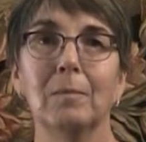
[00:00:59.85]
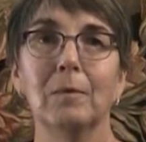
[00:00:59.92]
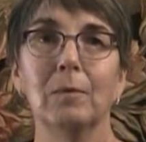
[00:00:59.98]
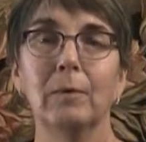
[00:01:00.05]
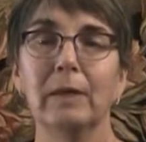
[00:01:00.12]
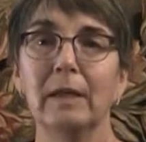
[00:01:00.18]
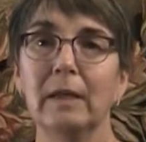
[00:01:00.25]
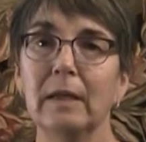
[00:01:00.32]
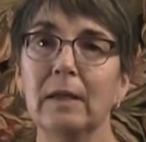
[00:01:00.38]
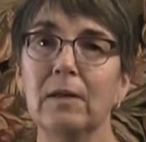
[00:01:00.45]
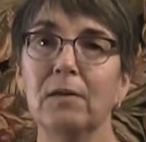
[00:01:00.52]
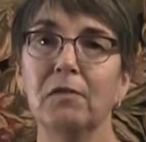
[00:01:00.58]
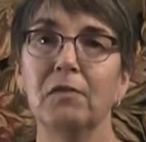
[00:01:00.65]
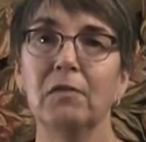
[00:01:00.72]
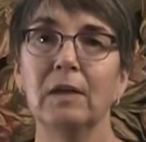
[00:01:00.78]
We need to
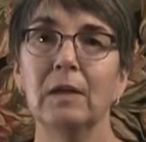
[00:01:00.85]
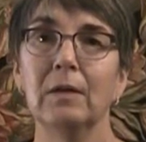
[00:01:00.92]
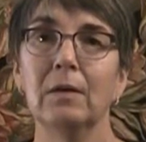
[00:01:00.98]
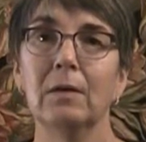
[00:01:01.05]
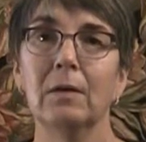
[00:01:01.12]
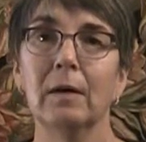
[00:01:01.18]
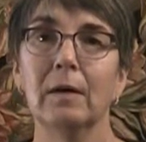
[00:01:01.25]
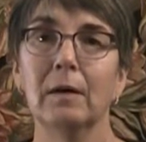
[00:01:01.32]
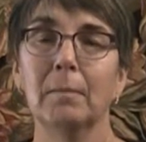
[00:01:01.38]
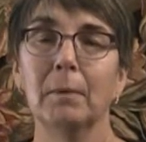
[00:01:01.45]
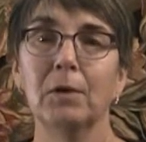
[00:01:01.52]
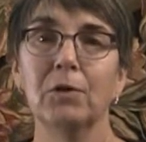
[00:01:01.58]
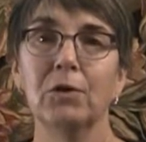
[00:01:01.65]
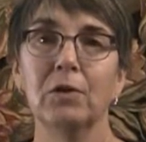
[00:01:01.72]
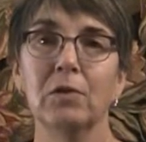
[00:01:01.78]
feel. Our
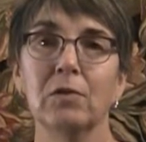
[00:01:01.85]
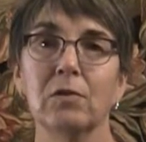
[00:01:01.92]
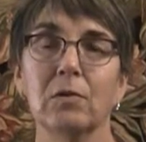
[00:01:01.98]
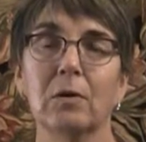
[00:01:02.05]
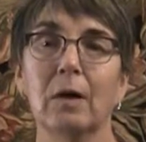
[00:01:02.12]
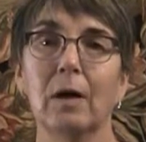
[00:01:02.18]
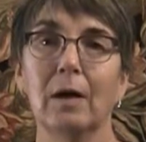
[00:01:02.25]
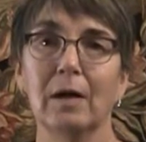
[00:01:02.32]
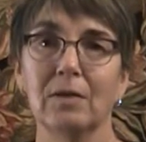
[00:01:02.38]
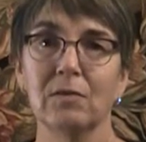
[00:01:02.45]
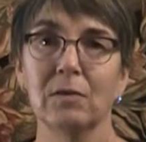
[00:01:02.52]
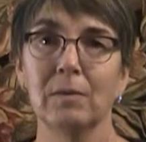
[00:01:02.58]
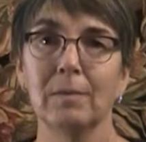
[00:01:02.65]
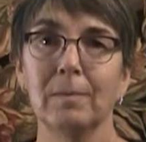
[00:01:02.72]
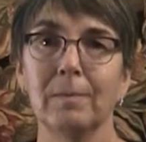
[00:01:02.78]
emotions are
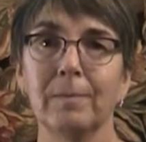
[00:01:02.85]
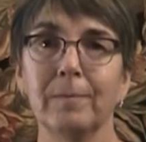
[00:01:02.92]
awesome.